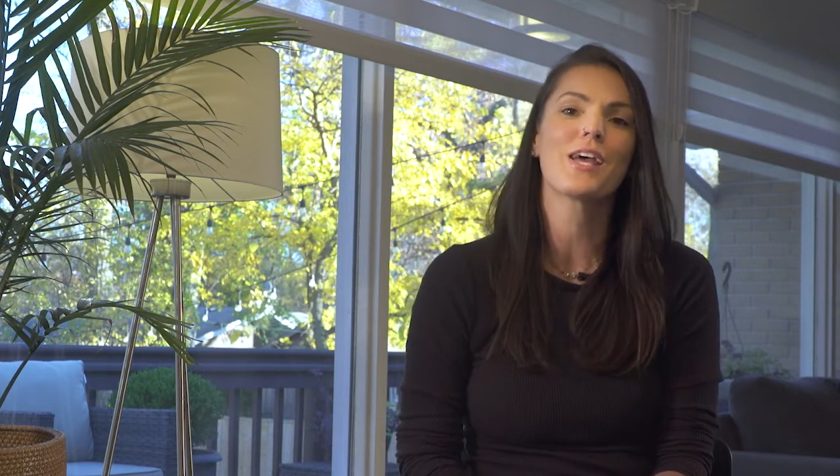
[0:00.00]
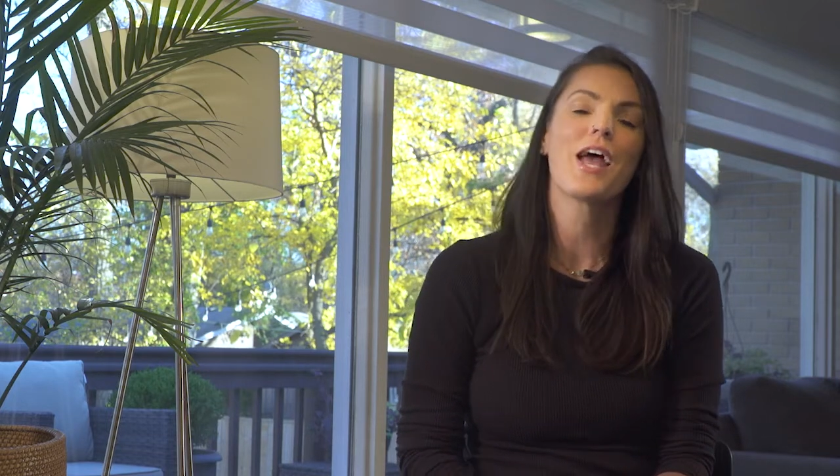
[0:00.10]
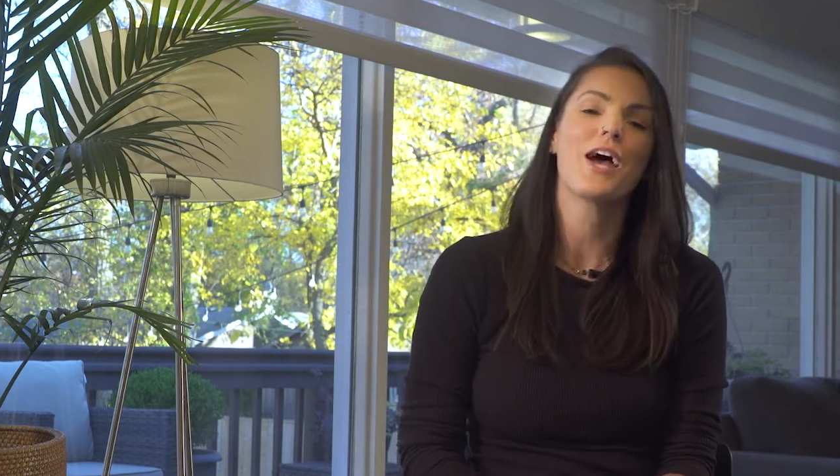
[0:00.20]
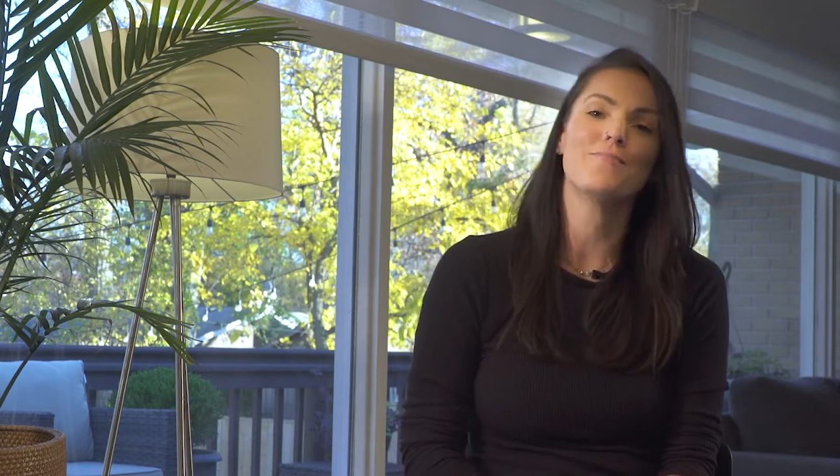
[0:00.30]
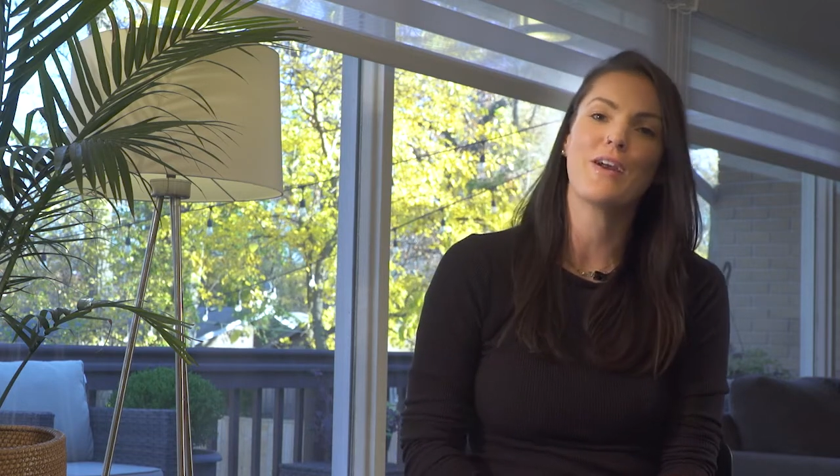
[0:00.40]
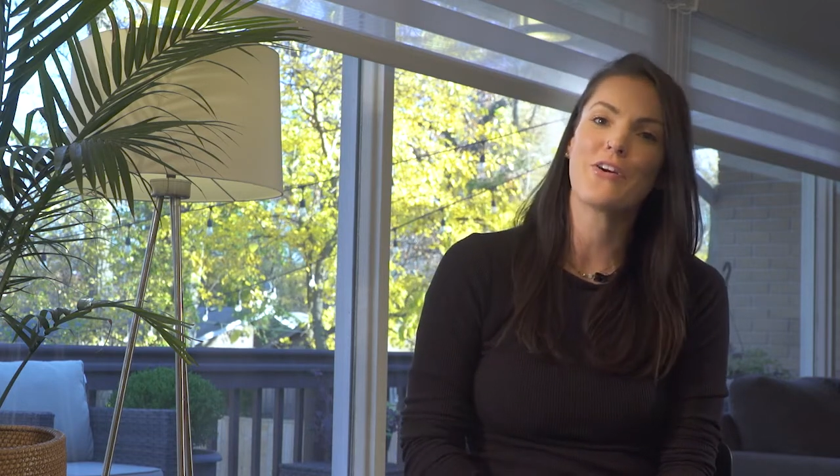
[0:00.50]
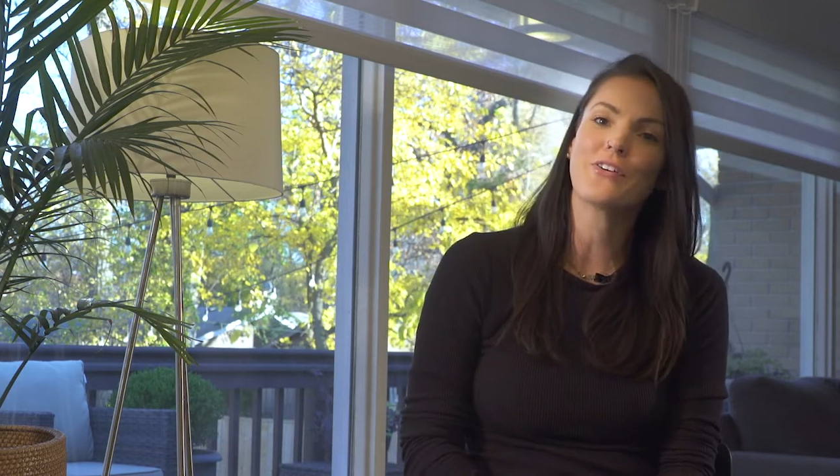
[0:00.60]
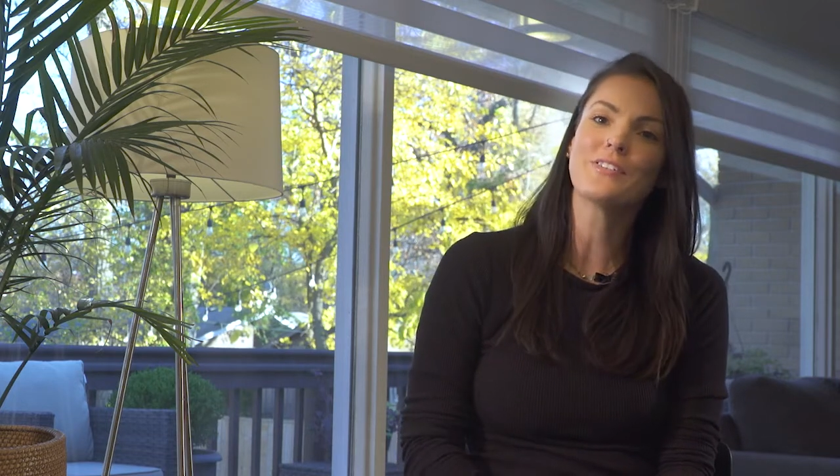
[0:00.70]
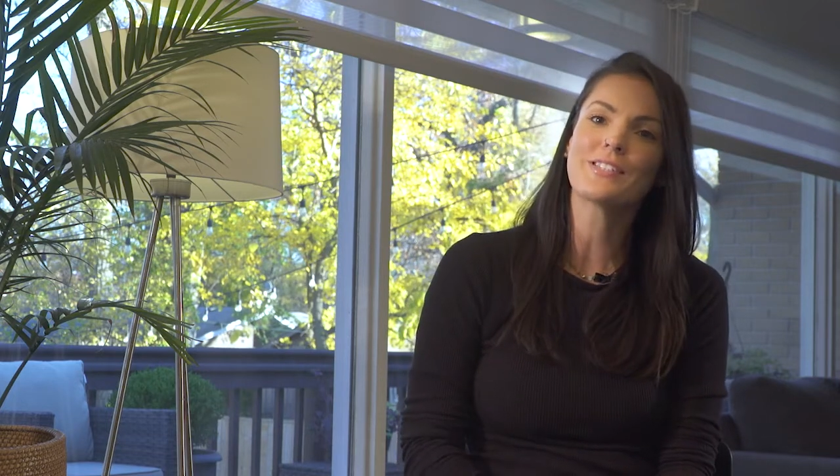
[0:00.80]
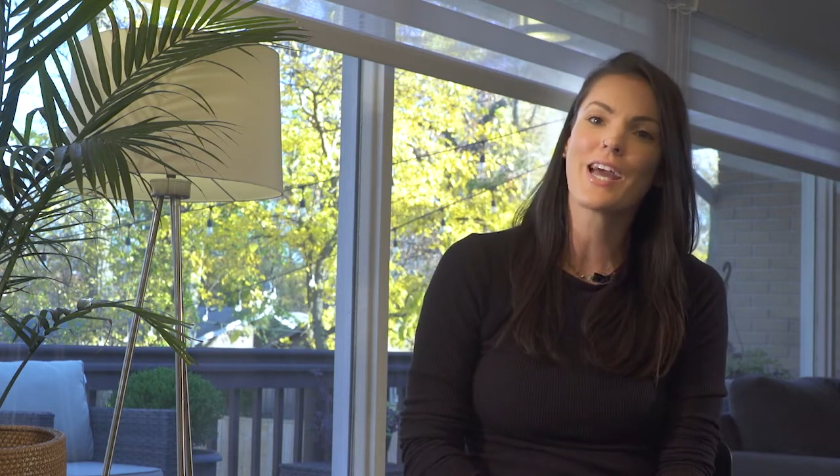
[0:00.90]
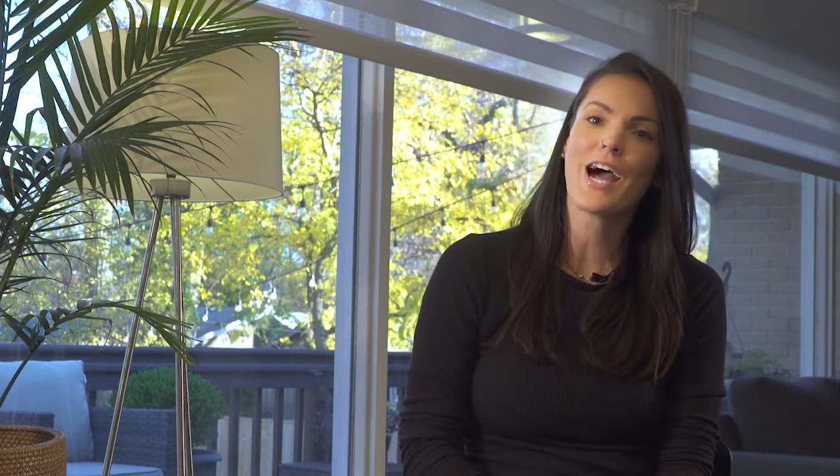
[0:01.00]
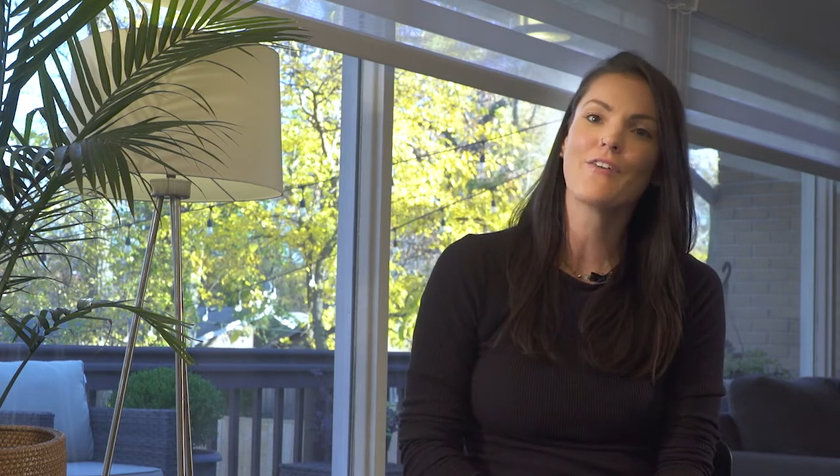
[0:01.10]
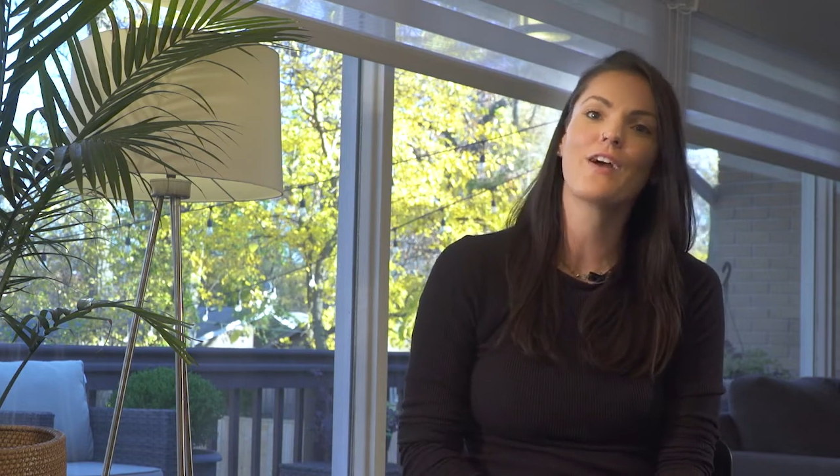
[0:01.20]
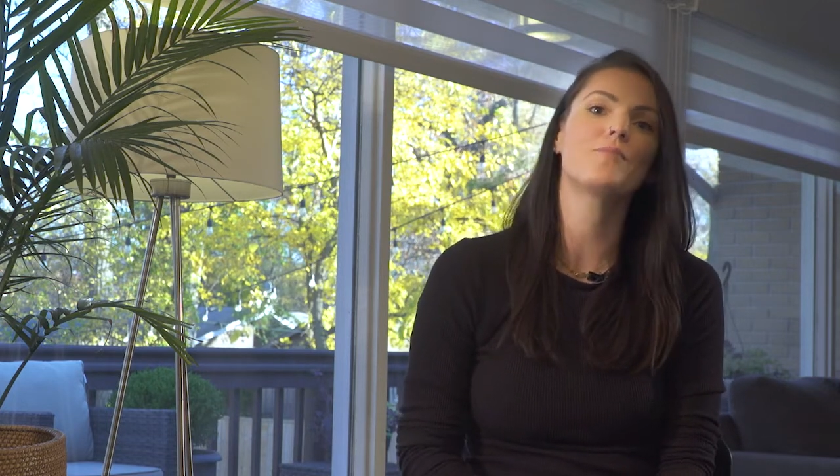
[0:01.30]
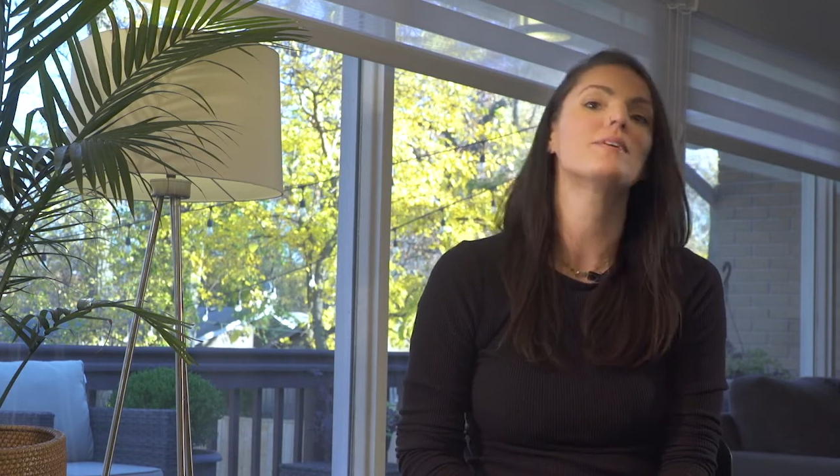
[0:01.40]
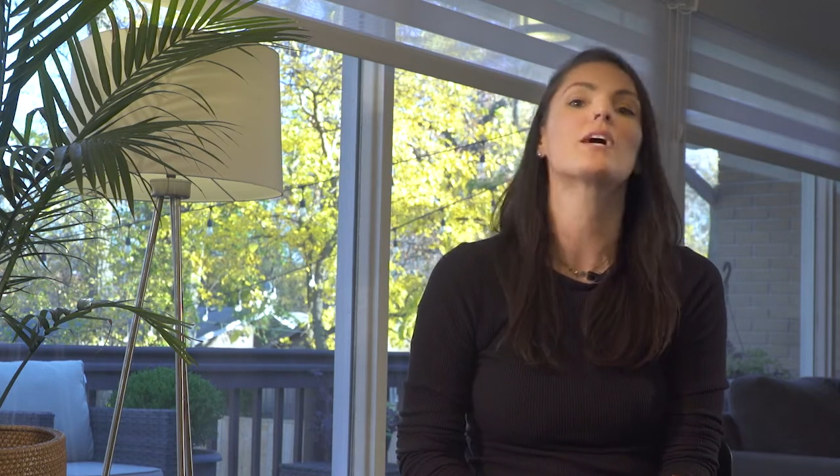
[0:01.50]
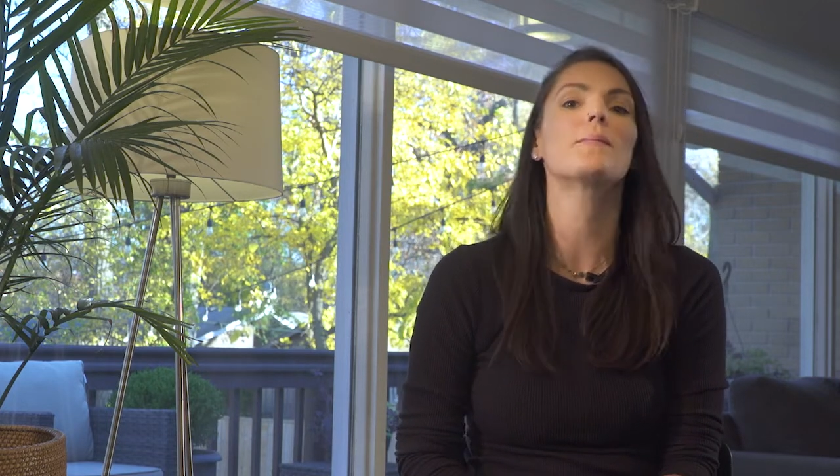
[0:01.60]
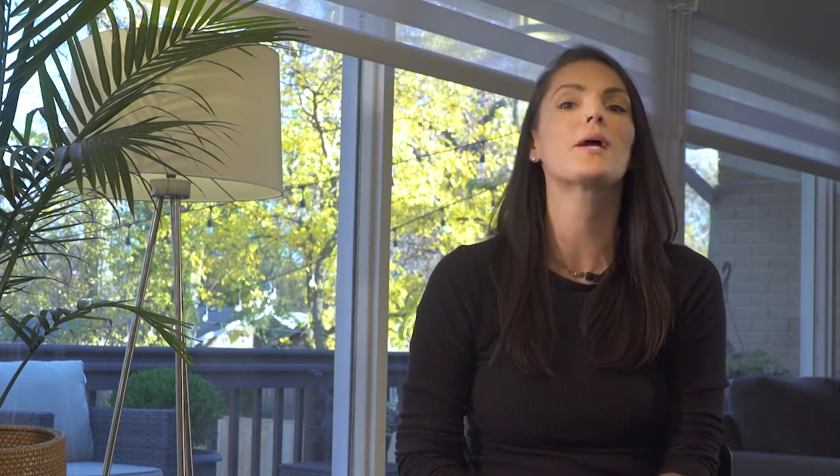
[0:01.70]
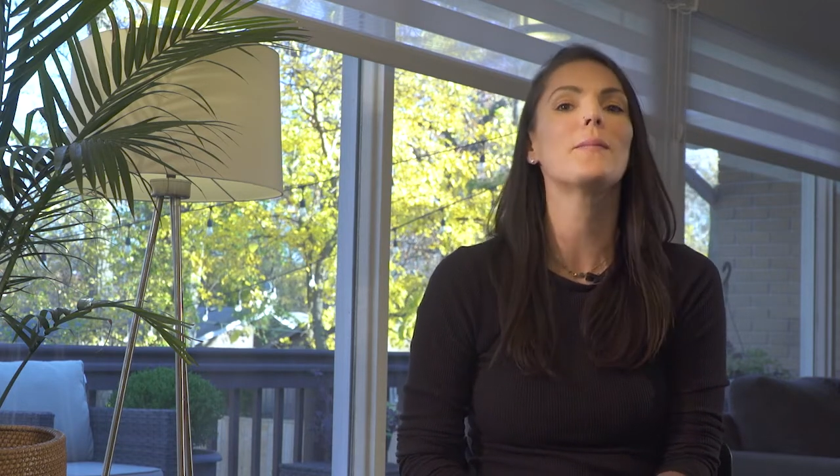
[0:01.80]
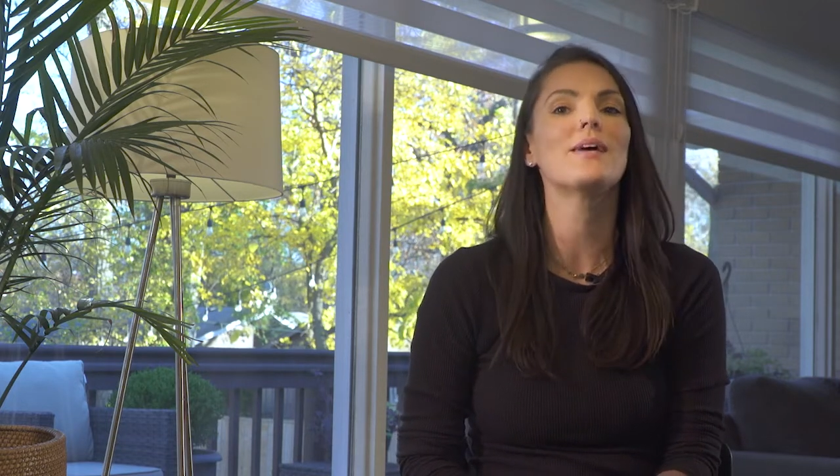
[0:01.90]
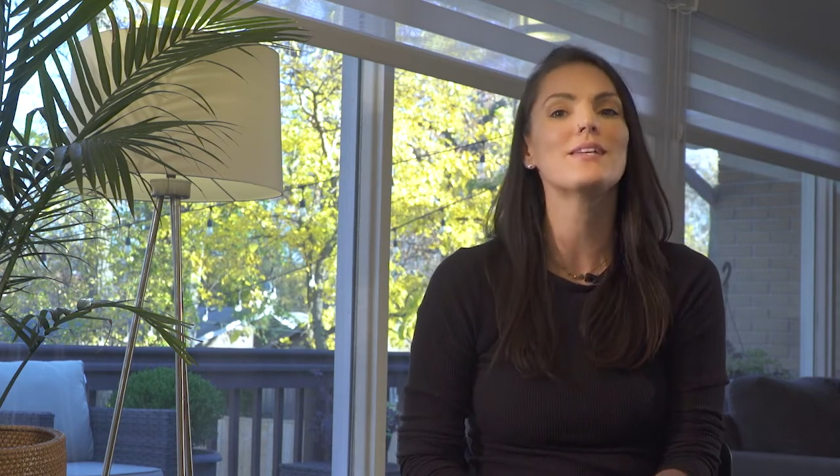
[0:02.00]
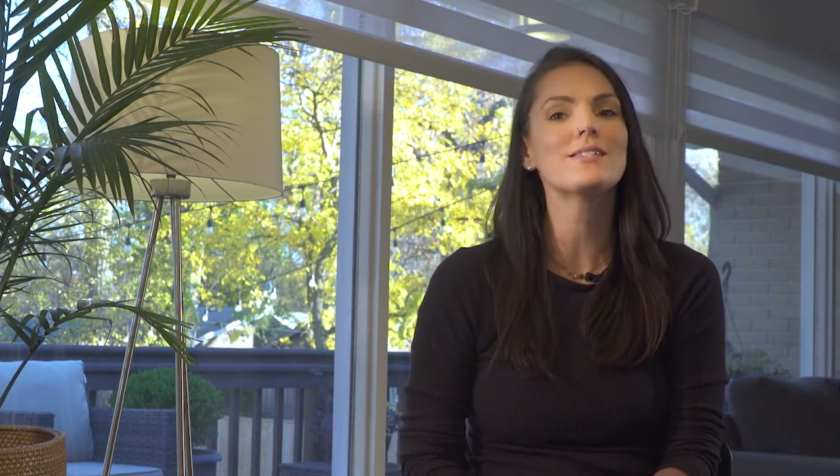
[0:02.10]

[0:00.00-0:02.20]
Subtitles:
and mayoral staff had become committed